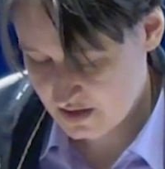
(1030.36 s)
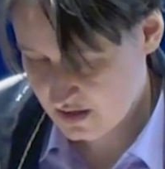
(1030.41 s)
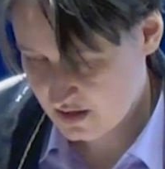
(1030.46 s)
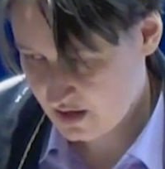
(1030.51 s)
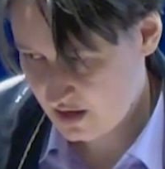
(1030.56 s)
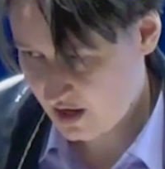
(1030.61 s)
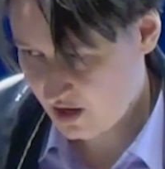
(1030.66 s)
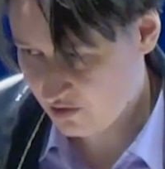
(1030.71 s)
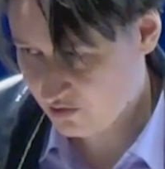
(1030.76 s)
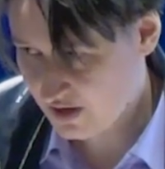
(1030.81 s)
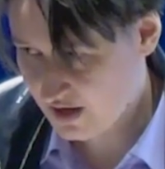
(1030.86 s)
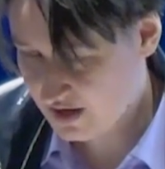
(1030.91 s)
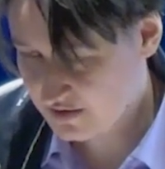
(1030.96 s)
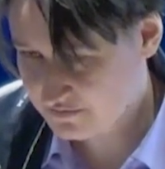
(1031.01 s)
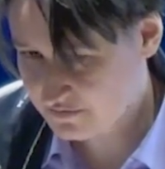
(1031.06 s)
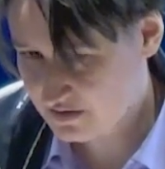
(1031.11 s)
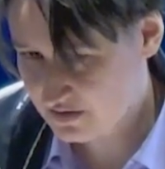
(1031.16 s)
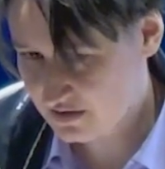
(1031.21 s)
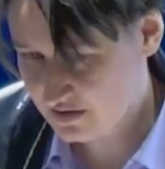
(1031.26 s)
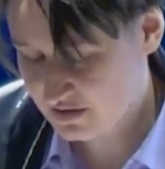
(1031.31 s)

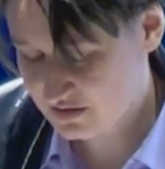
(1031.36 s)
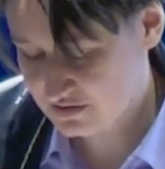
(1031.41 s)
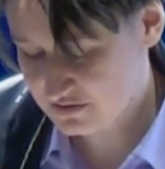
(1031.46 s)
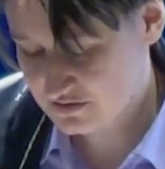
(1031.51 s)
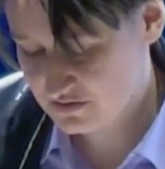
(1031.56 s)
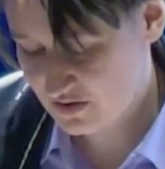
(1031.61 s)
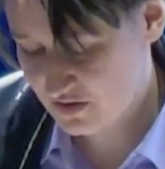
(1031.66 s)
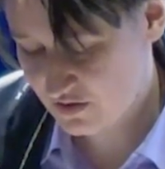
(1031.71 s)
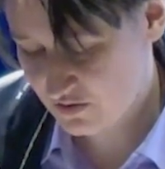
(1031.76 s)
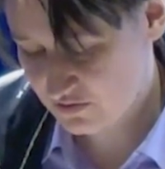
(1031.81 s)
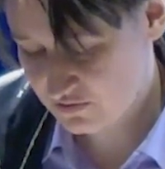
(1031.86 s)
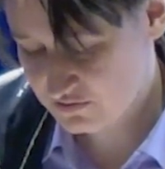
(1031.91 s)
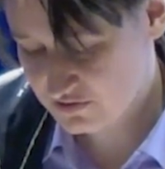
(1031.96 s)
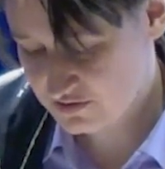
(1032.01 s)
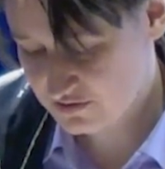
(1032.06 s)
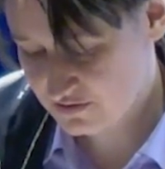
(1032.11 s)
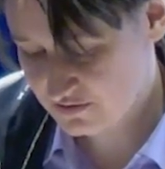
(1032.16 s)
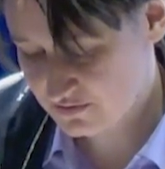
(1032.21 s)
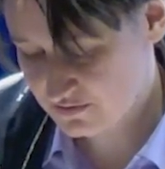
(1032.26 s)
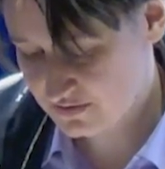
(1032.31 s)
However, it
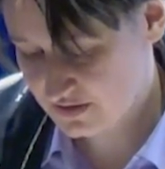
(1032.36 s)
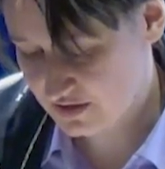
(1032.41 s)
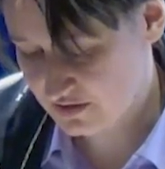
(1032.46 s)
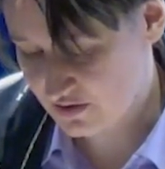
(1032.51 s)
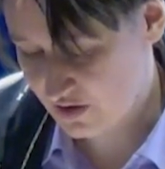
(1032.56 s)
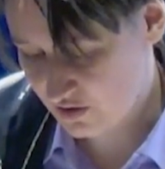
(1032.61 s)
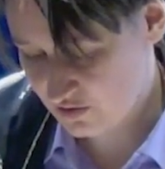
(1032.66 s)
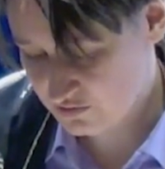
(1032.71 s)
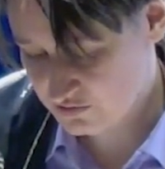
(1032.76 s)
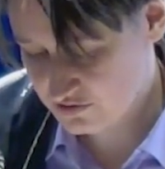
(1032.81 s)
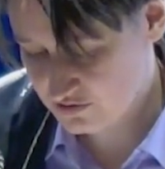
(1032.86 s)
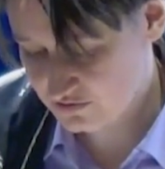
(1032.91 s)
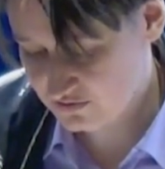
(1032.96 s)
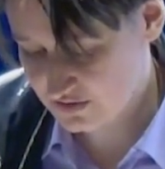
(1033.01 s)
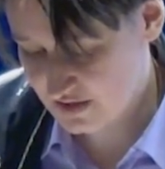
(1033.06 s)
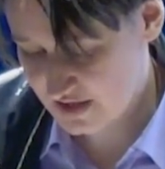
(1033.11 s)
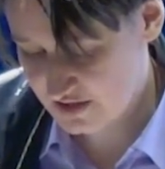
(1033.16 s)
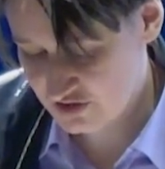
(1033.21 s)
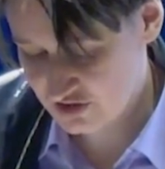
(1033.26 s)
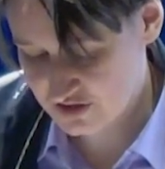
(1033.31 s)
also
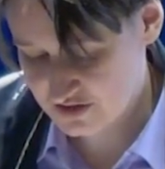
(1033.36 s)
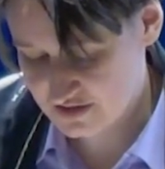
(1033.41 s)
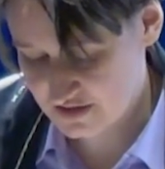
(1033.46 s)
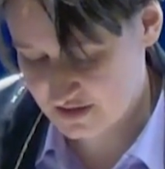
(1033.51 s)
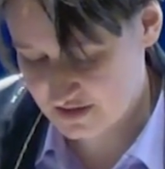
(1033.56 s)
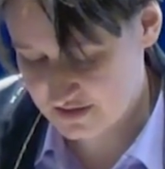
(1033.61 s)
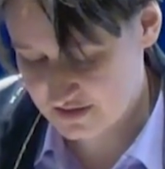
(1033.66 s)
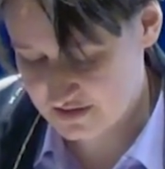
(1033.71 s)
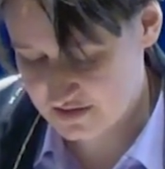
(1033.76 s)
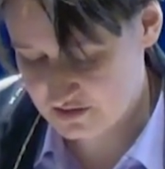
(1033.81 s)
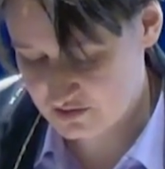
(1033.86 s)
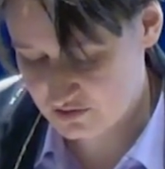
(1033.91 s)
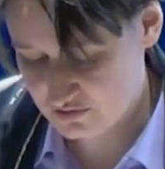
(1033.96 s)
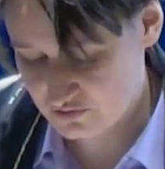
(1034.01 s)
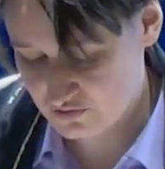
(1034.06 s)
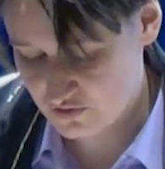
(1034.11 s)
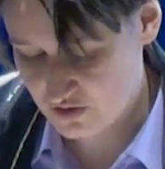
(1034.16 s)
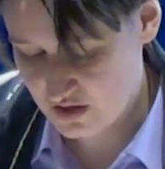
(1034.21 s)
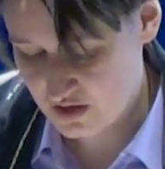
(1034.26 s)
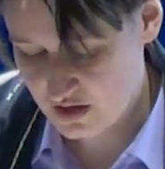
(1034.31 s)
nudges us
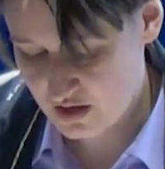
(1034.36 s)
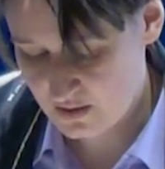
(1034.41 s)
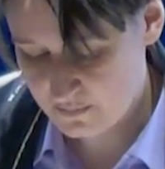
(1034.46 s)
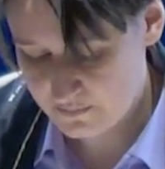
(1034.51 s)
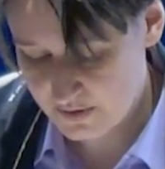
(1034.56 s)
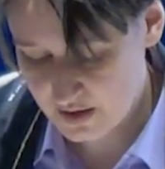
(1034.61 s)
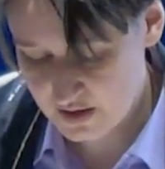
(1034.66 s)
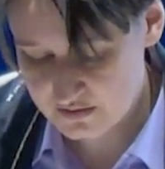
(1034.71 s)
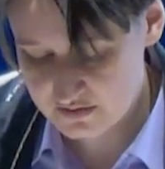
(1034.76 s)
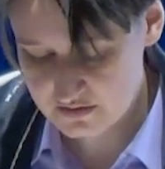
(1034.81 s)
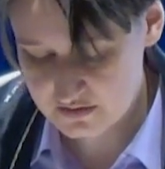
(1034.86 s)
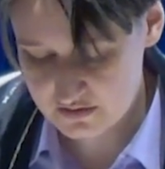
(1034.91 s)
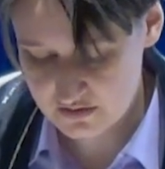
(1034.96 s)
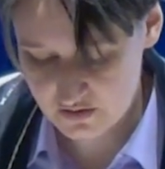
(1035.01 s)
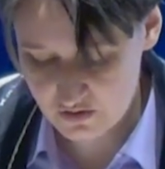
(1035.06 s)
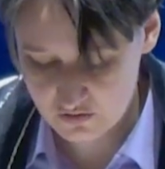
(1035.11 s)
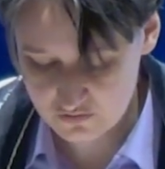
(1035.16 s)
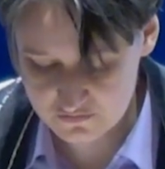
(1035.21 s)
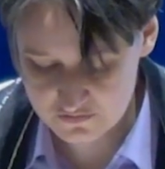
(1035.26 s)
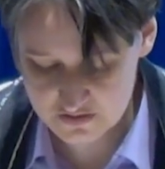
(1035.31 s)
to ponder
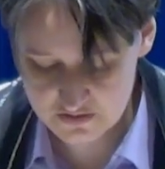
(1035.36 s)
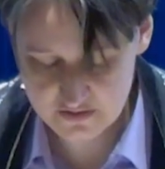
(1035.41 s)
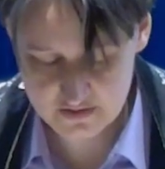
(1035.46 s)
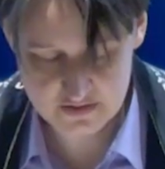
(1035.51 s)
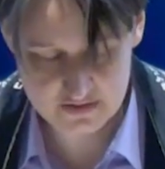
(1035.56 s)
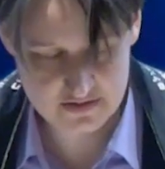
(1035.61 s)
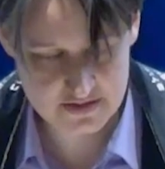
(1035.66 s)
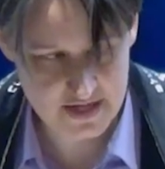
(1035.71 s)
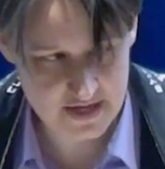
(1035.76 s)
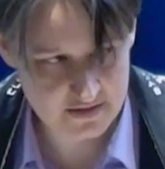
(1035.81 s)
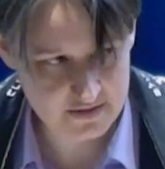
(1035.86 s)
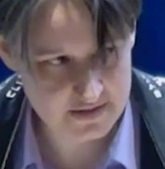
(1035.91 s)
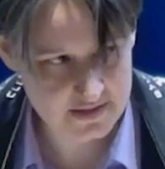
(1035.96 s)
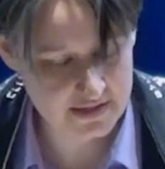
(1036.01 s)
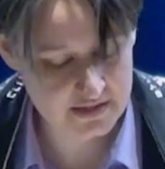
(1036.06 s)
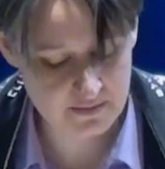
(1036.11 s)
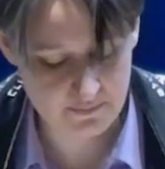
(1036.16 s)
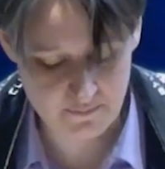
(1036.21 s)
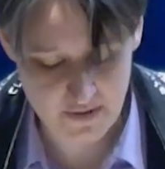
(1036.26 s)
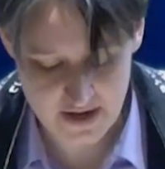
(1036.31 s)
over the
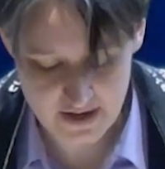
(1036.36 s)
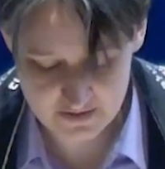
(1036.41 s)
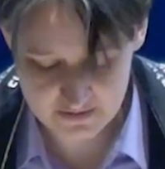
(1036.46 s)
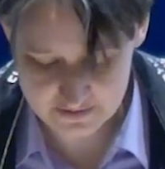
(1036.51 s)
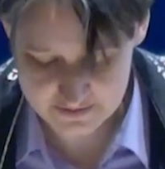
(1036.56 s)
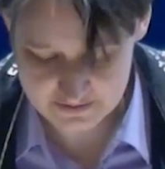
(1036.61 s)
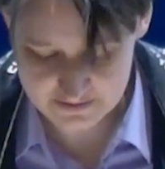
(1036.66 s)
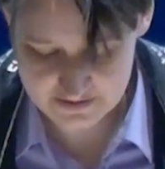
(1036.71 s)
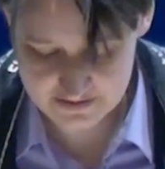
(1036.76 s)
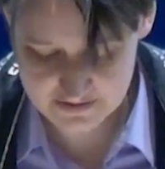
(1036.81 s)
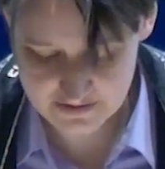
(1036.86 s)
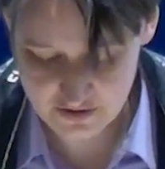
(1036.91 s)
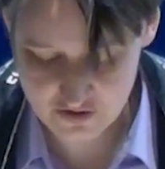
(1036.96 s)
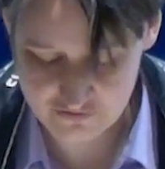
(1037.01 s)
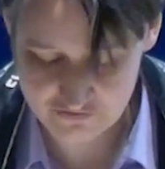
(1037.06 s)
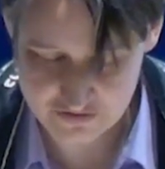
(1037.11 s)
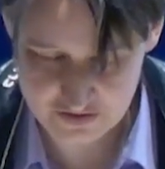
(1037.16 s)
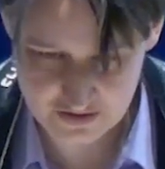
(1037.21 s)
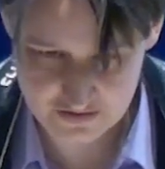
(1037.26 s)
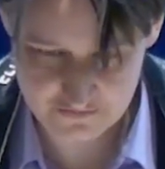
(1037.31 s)
delicate balance
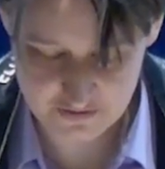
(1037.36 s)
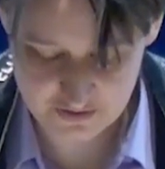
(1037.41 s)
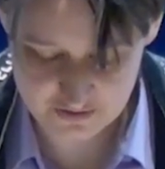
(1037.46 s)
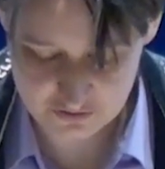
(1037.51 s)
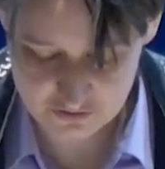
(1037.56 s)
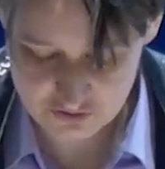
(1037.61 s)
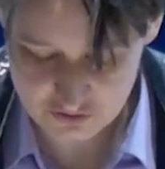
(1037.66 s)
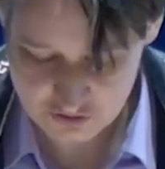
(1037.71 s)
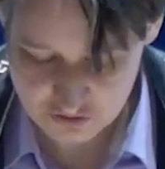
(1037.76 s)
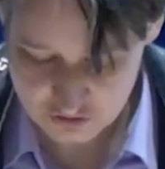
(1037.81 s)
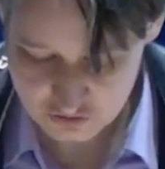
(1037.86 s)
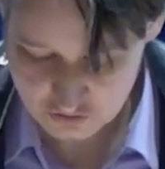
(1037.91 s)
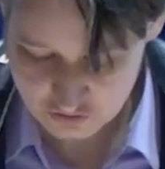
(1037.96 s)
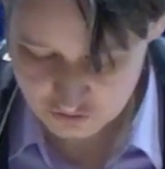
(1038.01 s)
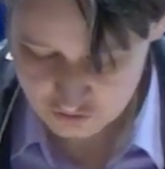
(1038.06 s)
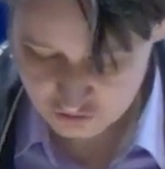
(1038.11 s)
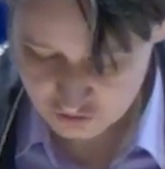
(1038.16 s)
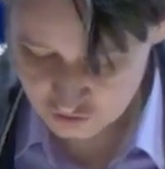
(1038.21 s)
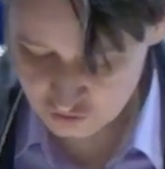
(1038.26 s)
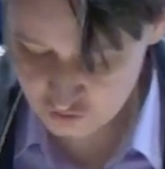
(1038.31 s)
of giving
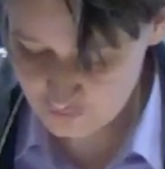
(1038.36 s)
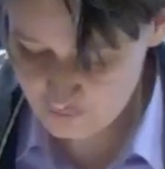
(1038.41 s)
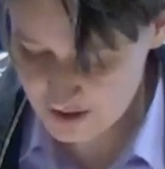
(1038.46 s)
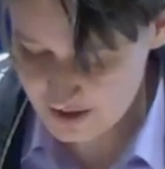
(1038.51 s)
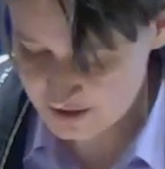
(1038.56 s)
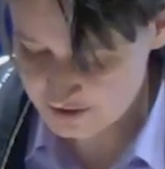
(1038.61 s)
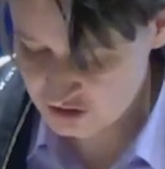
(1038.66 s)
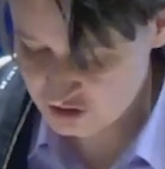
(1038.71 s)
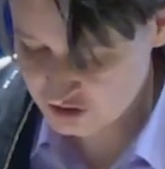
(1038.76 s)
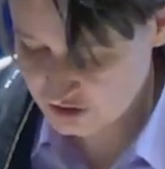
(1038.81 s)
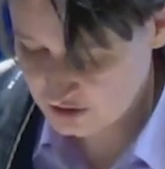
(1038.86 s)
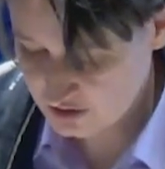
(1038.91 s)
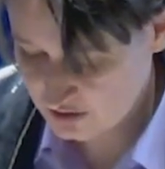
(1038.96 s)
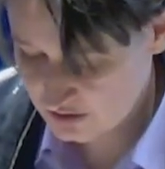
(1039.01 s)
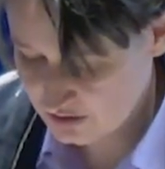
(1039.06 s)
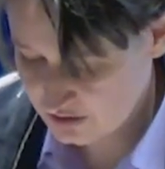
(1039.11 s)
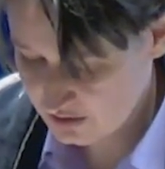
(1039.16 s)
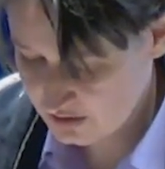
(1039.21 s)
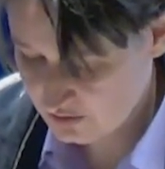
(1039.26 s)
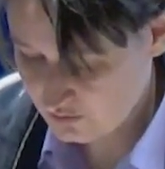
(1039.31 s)
too much,
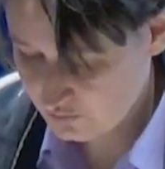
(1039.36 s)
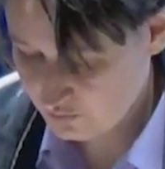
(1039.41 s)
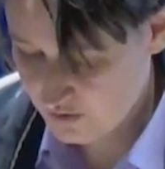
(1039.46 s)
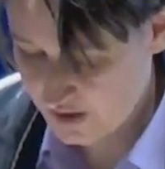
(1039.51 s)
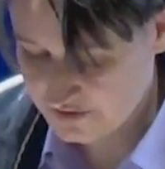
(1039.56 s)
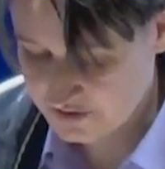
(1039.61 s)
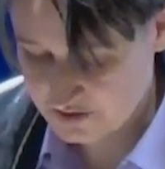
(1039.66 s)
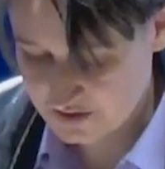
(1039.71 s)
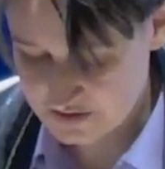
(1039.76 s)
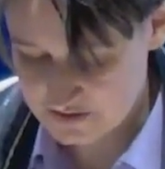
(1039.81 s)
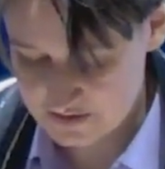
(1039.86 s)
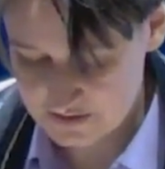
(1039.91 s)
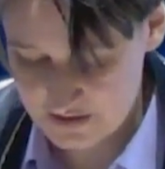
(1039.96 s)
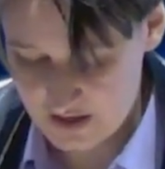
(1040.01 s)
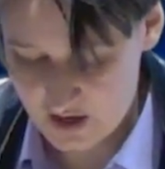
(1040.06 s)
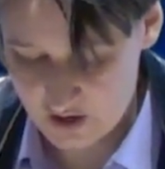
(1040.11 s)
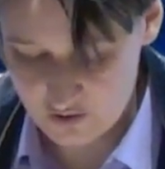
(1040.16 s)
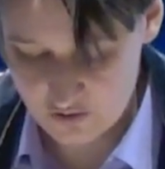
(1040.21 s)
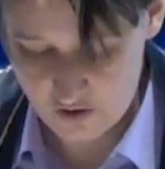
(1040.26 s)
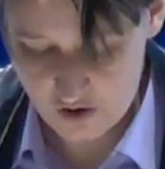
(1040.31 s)
whether it's in
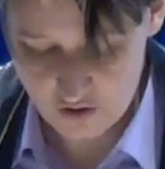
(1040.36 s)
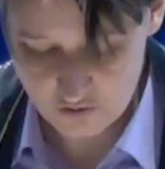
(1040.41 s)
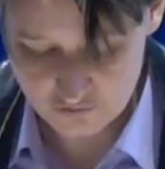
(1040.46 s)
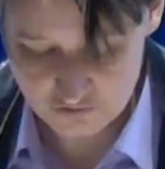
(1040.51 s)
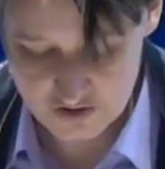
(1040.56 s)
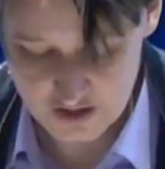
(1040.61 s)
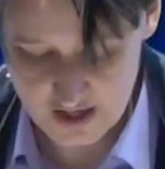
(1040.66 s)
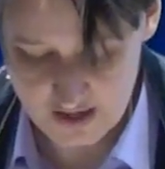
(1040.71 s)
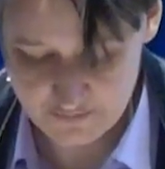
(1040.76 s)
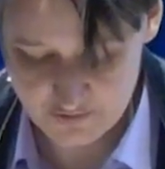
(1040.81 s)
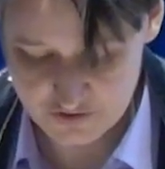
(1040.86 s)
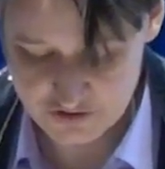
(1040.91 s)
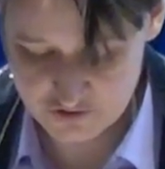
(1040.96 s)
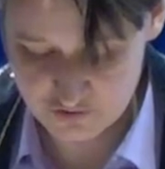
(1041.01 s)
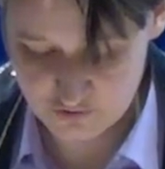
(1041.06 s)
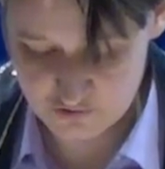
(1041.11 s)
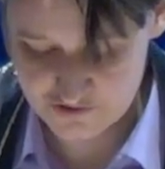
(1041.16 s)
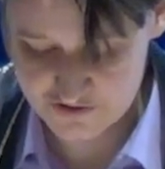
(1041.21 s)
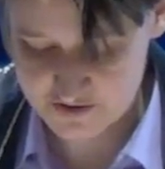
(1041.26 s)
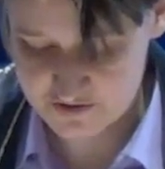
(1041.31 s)
our own time,
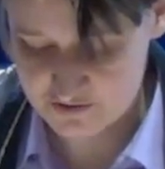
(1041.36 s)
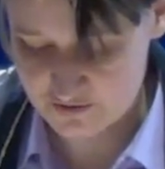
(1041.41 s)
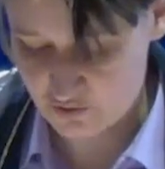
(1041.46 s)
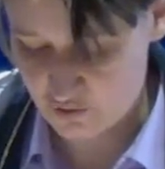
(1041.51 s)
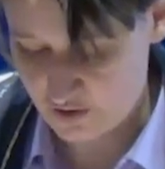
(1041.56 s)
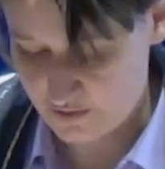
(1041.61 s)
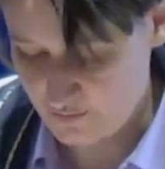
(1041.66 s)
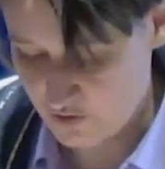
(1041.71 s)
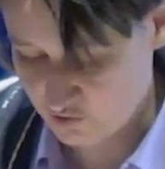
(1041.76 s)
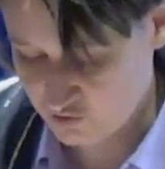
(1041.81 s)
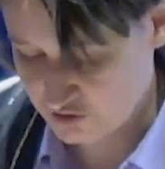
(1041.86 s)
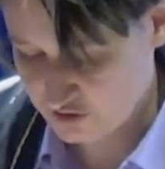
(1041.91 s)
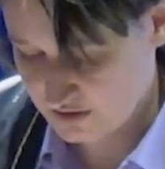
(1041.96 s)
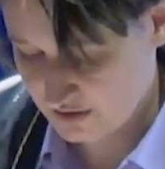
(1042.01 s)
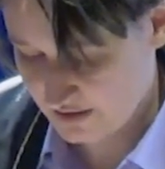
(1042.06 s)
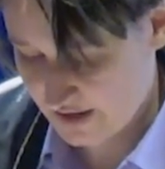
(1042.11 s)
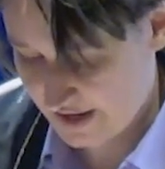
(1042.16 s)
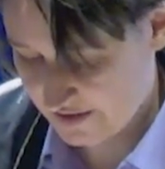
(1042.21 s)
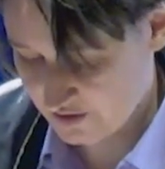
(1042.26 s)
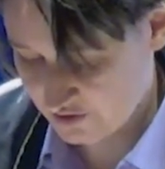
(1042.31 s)
resources, or
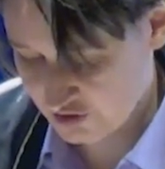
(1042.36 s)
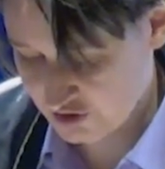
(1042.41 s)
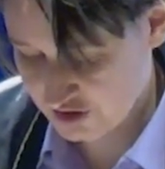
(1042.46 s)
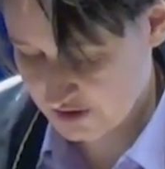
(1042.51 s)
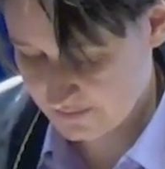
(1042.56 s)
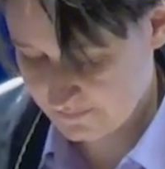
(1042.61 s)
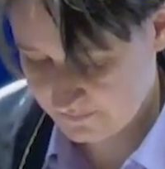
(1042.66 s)
emotional energy.